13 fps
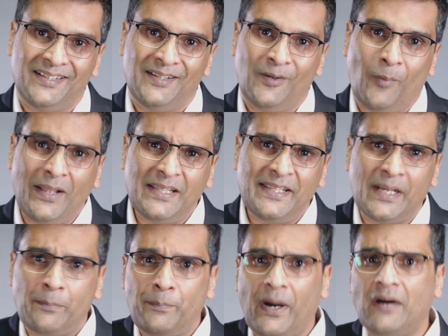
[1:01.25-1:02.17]
While the
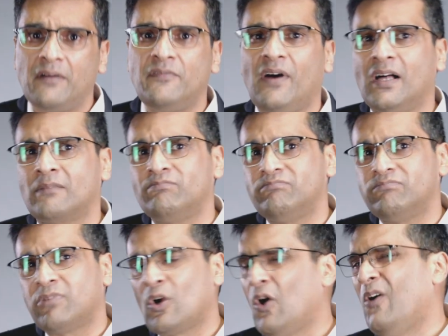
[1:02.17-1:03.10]
above are
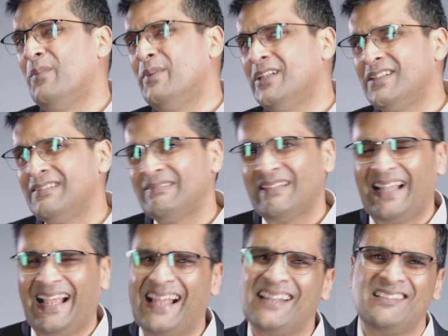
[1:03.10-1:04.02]
common
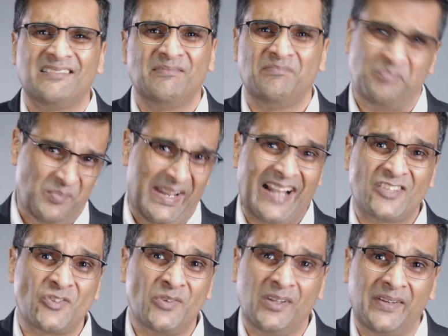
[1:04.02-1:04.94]
and
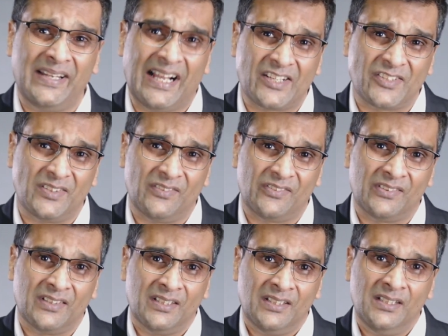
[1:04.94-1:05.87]
natural reactions,
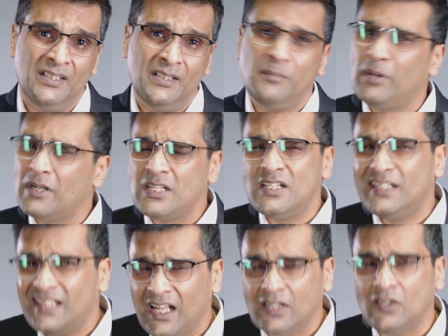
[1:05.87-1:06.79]
but
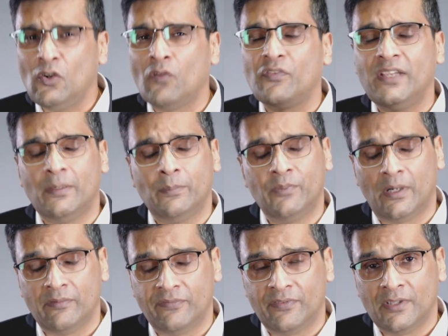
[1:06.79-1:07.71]
none of the
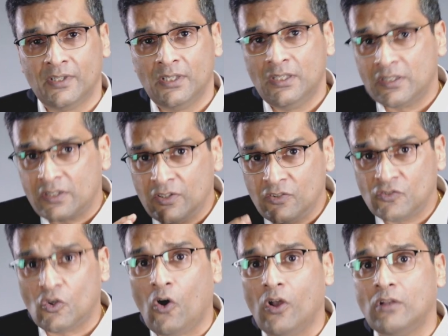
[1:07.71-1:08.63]
above
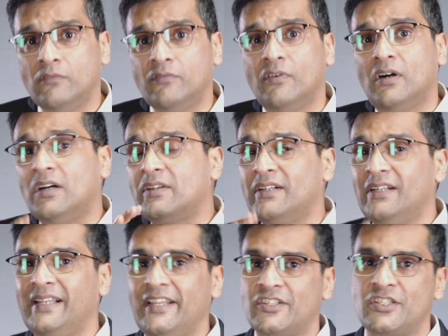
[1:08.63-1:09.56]
resolve a
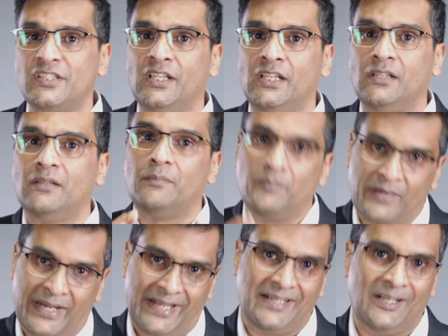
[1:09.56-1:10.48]
relational
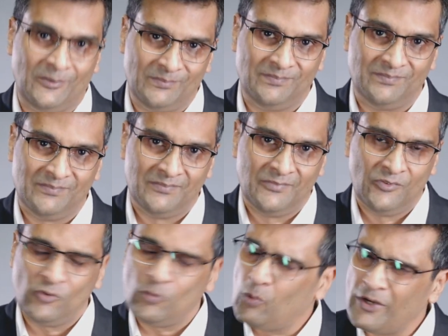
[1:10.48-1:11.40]
breakdown.
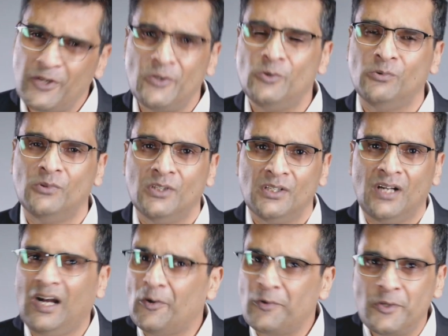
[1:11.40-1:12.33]
So what do?
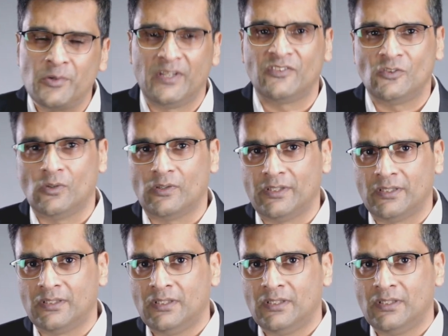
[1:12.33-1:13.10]
How do you restore it?